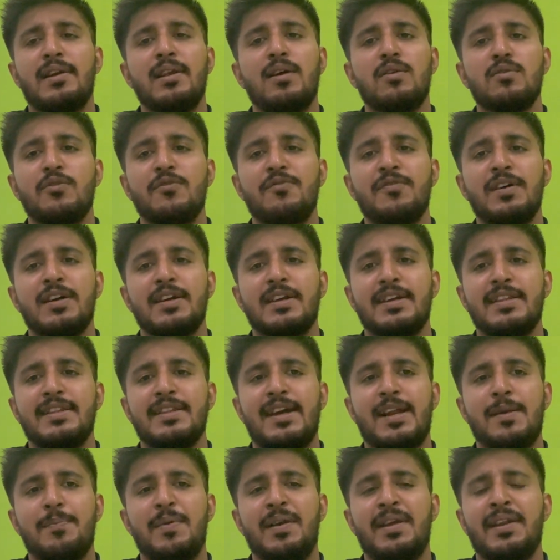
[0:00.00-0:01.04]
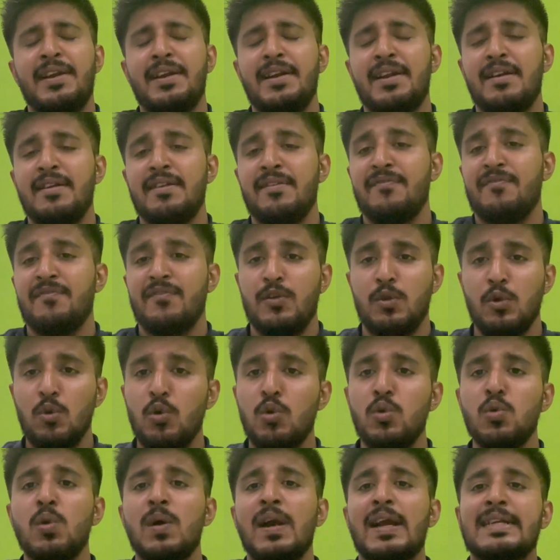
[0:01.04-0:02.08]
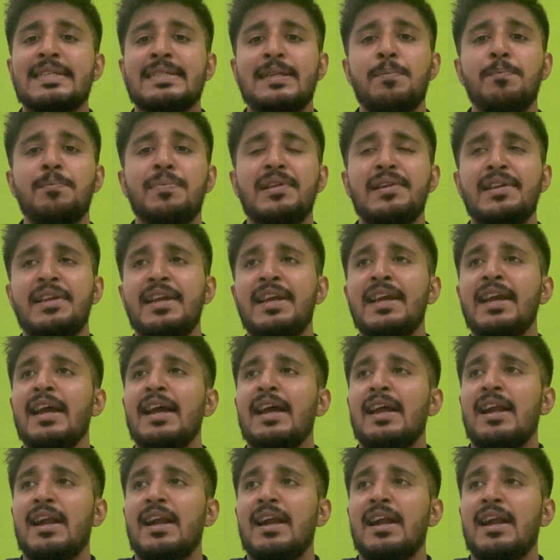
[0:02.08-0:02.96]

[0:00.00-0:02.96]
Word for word: allowed to work in that period and if you do exemplary